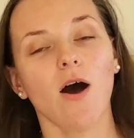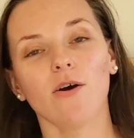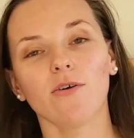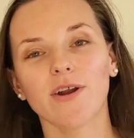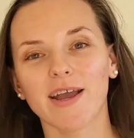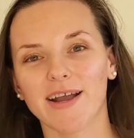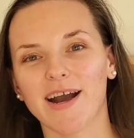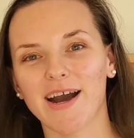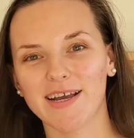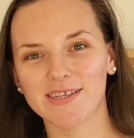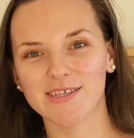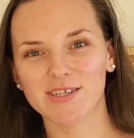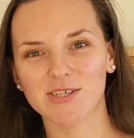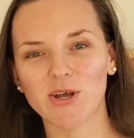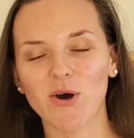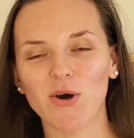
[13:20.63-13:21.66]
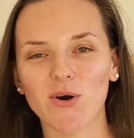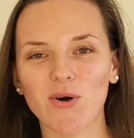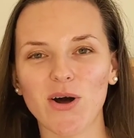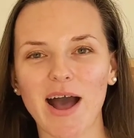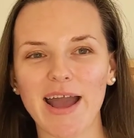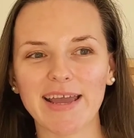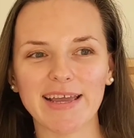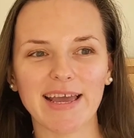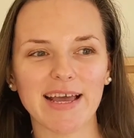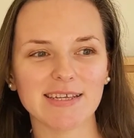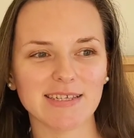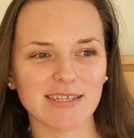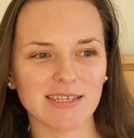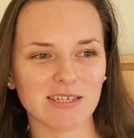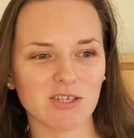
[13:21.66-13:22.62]
Alright guys, so I
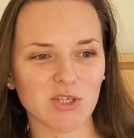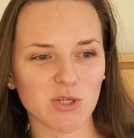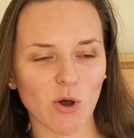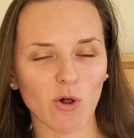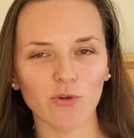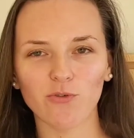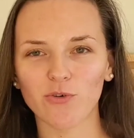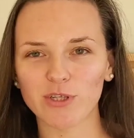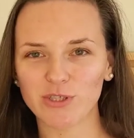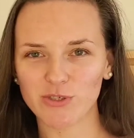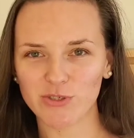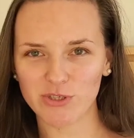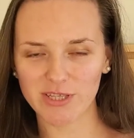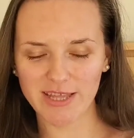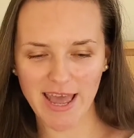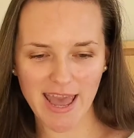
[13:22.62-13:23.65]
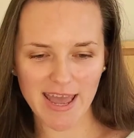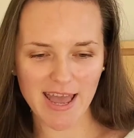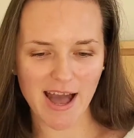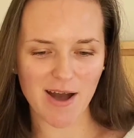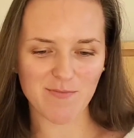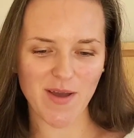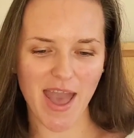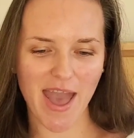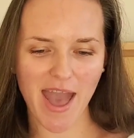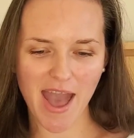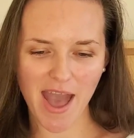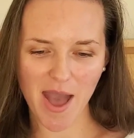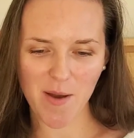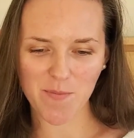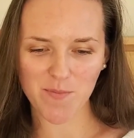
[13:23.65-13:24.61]
guess this is all for today. I'm
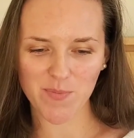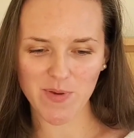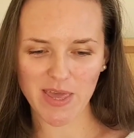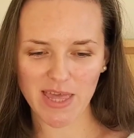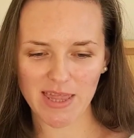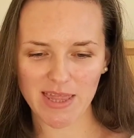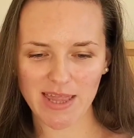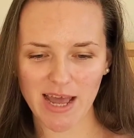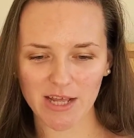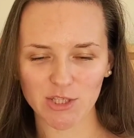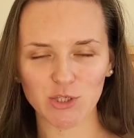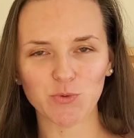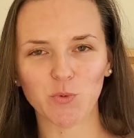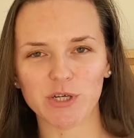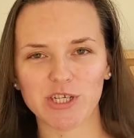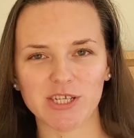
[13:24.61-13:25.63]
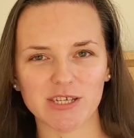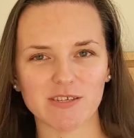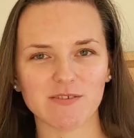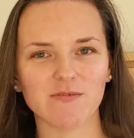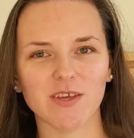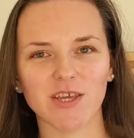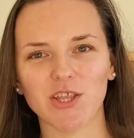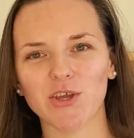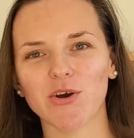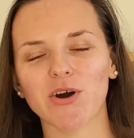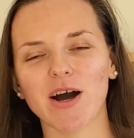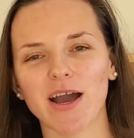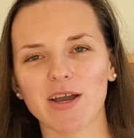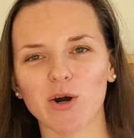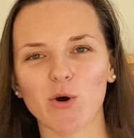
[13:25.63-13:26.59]
happy that you watched this video.
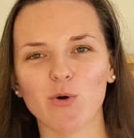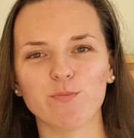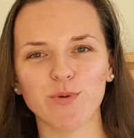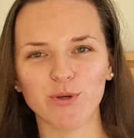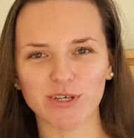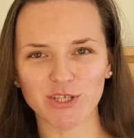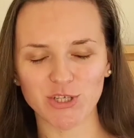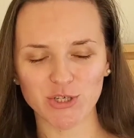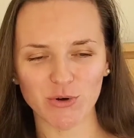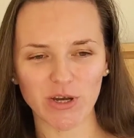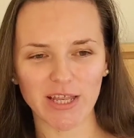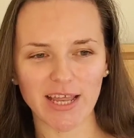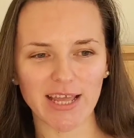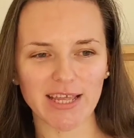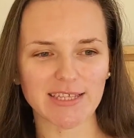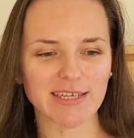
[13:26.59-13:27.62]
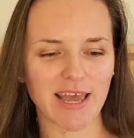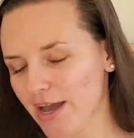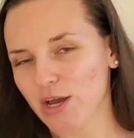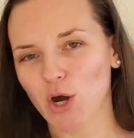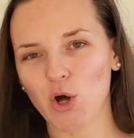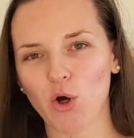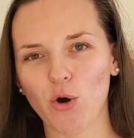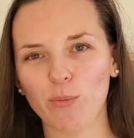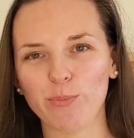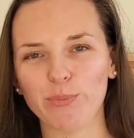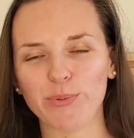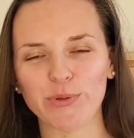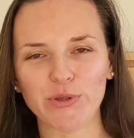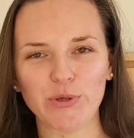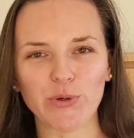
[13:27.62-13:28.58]
I hope you enjoyed it. I
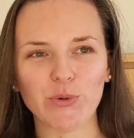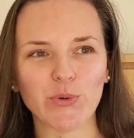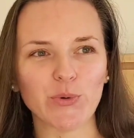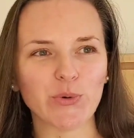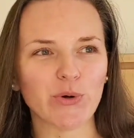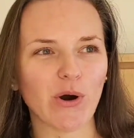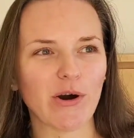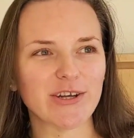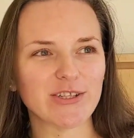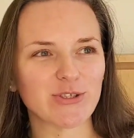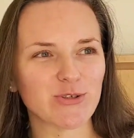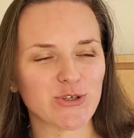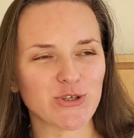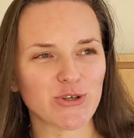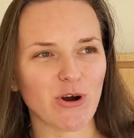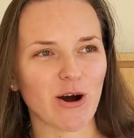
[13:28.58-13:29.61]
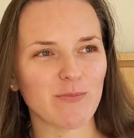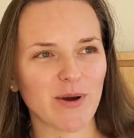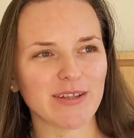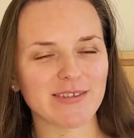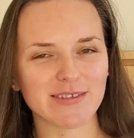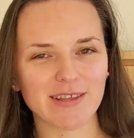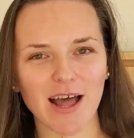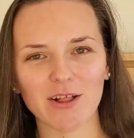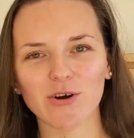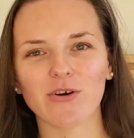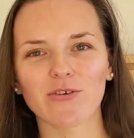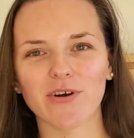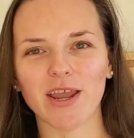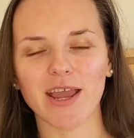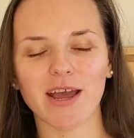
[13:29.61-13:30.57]
hope you going to shop at
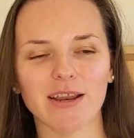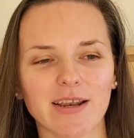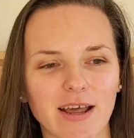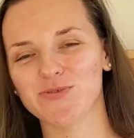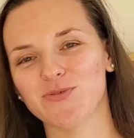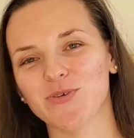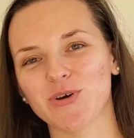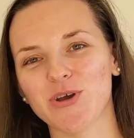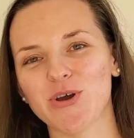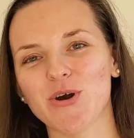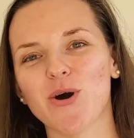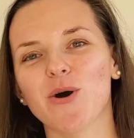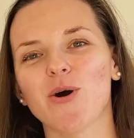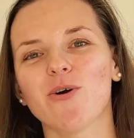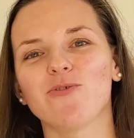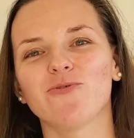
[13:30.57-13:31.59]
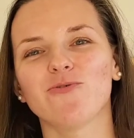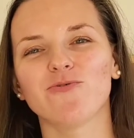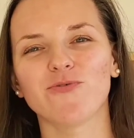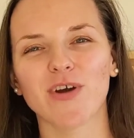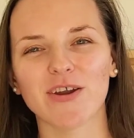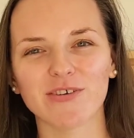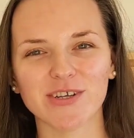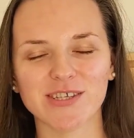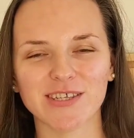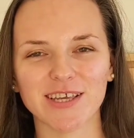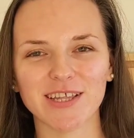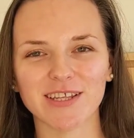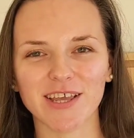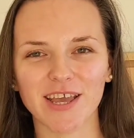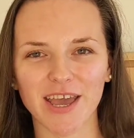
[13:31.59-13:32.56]
StyleKorean for your favorite
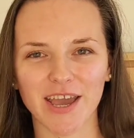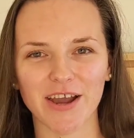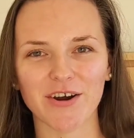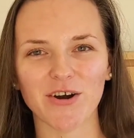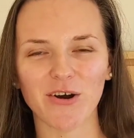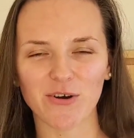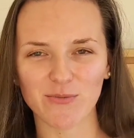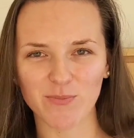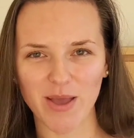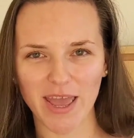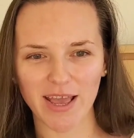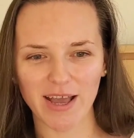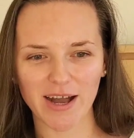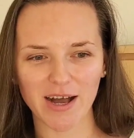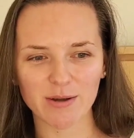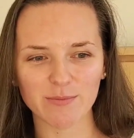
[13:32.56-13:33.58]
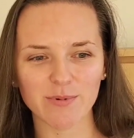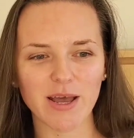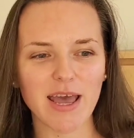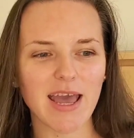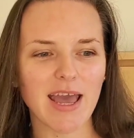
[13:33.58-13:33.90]
skincare or makeup.